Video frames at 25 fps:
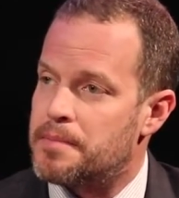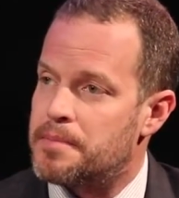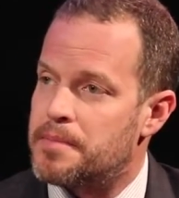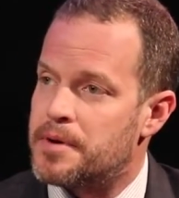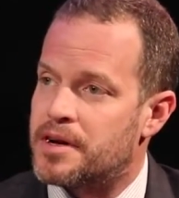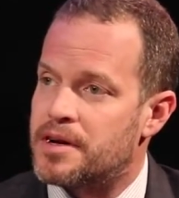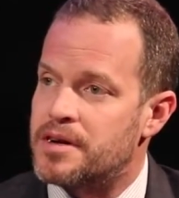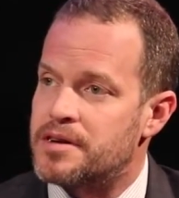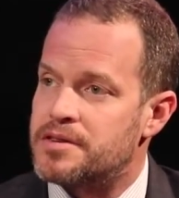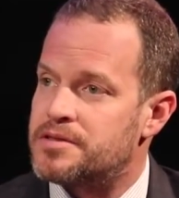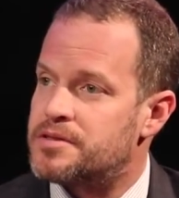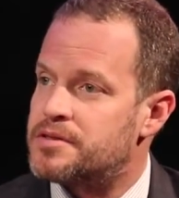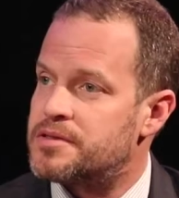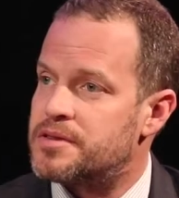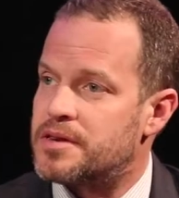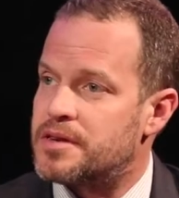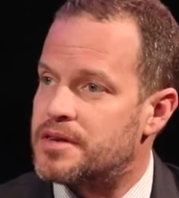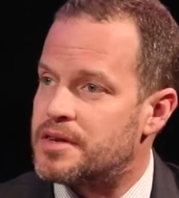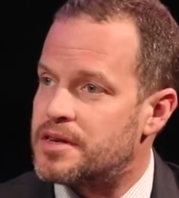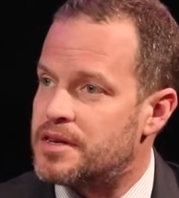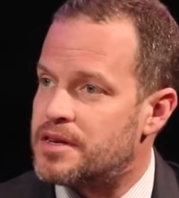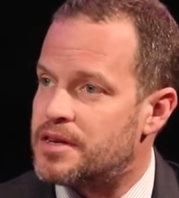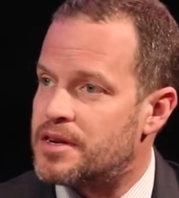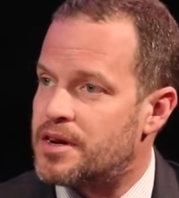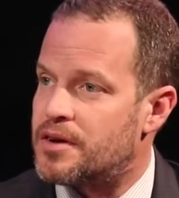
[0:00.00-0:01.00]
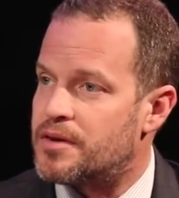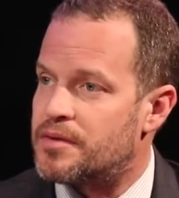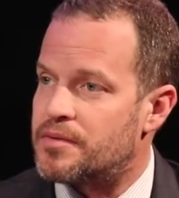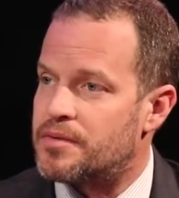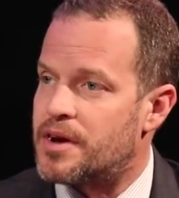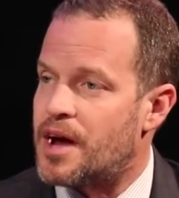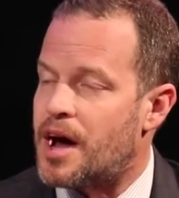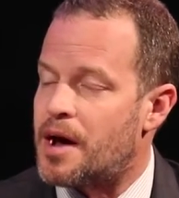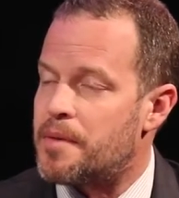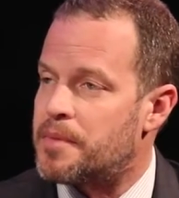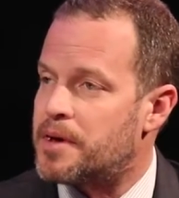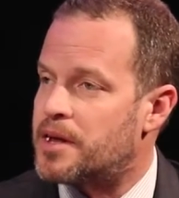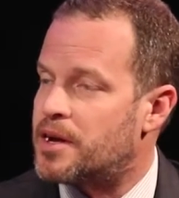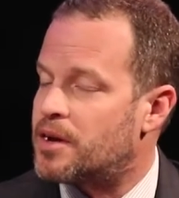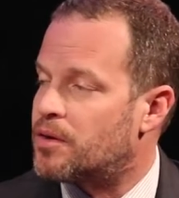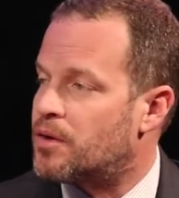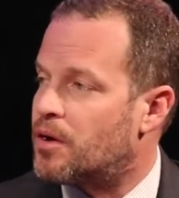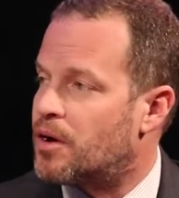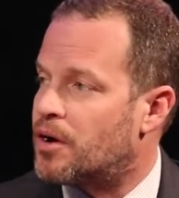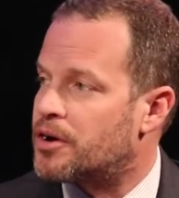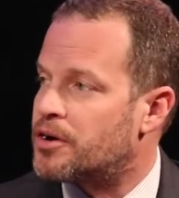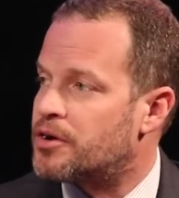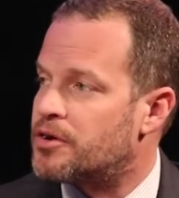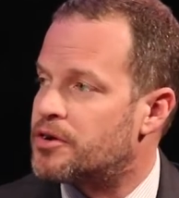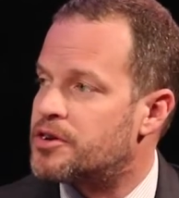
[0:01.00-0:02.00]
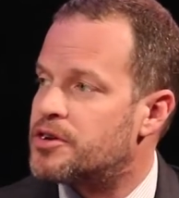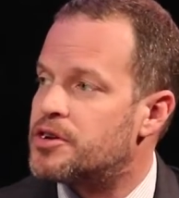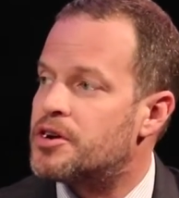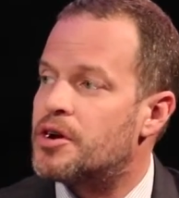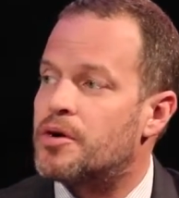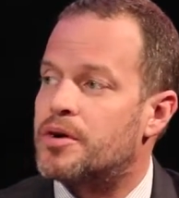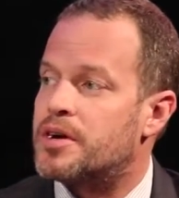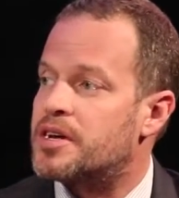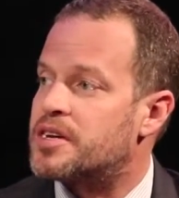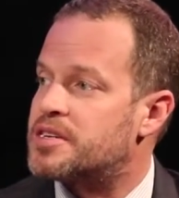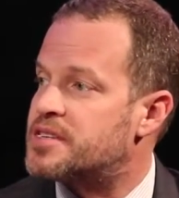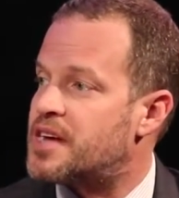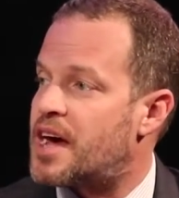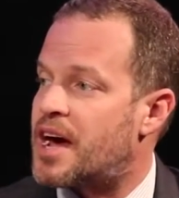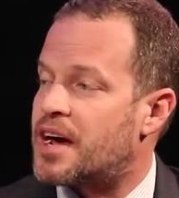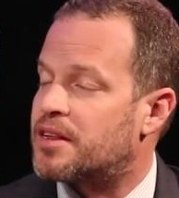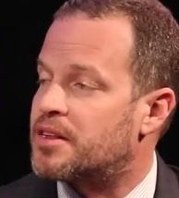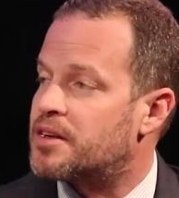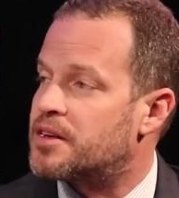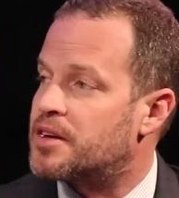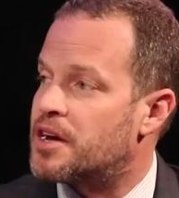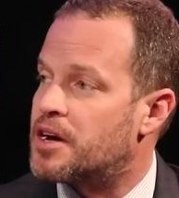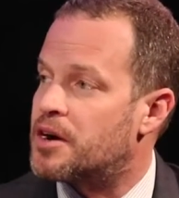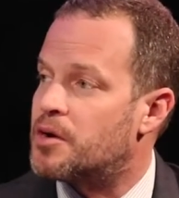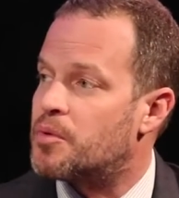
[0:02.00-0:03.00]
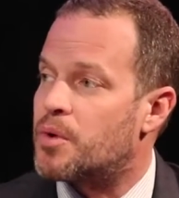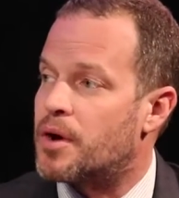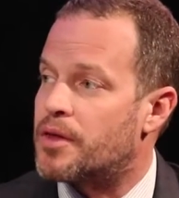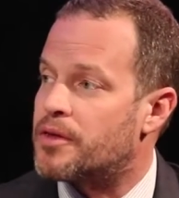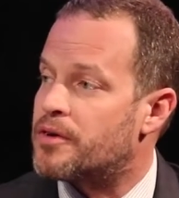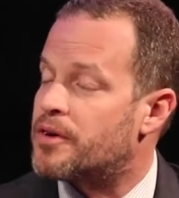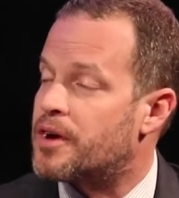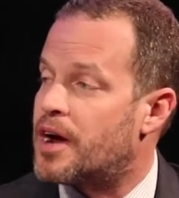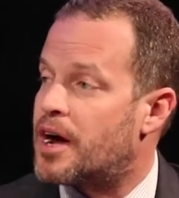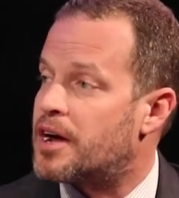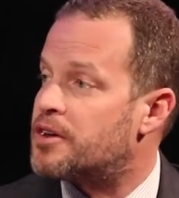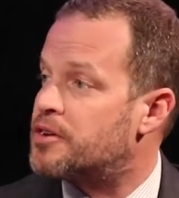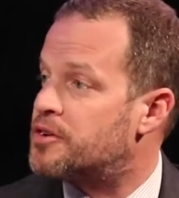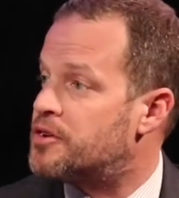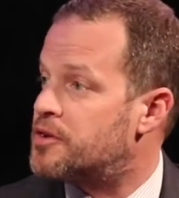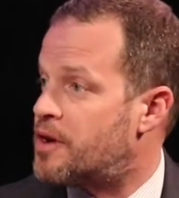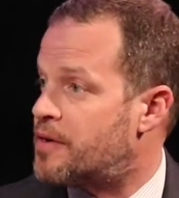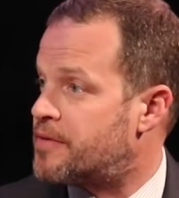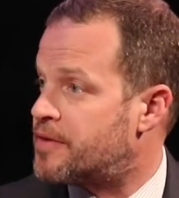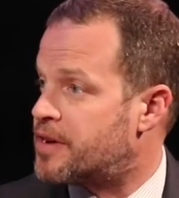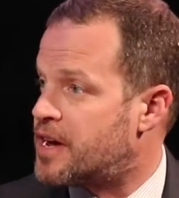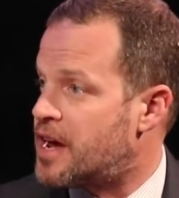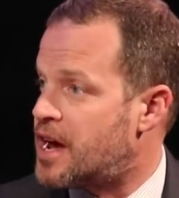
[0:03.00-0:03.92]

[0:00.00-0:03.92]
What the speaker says: Because, you know, not being a lawyer, you don't exactly know whether or not you do have a